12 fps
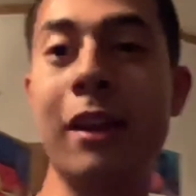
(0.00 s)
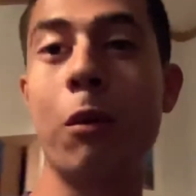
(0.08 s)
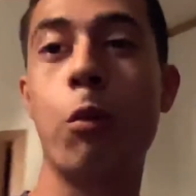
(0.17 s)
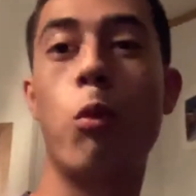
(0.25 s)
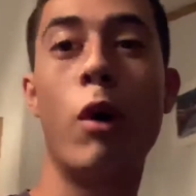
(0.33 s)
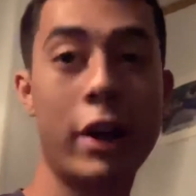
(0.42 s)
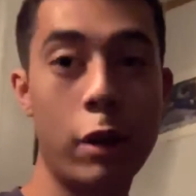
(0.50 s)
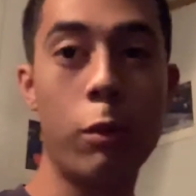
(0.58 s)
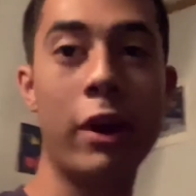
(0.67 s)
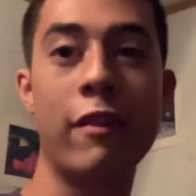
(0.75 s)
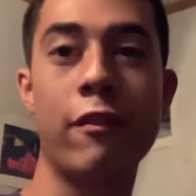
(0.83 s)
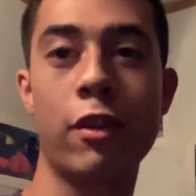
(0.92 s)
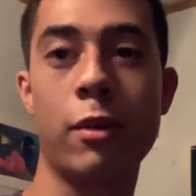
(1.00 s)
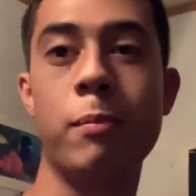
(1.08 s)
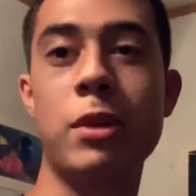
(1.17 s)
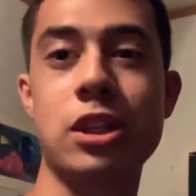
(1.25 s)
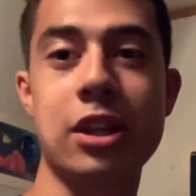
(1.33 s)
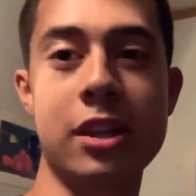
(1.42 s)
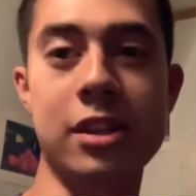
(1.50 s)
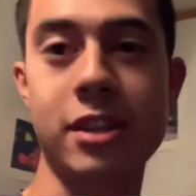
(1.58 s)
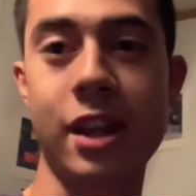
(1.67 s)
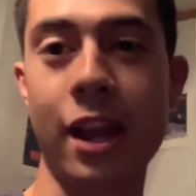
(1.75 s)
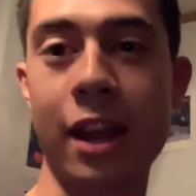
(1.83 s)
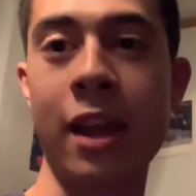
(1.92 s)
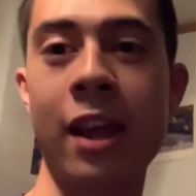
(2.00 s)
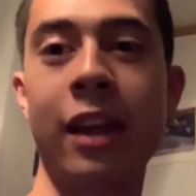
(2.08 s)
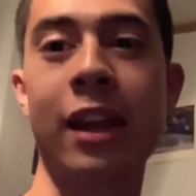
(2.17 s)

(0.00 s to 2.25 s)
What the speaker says: what a win for Michigan State.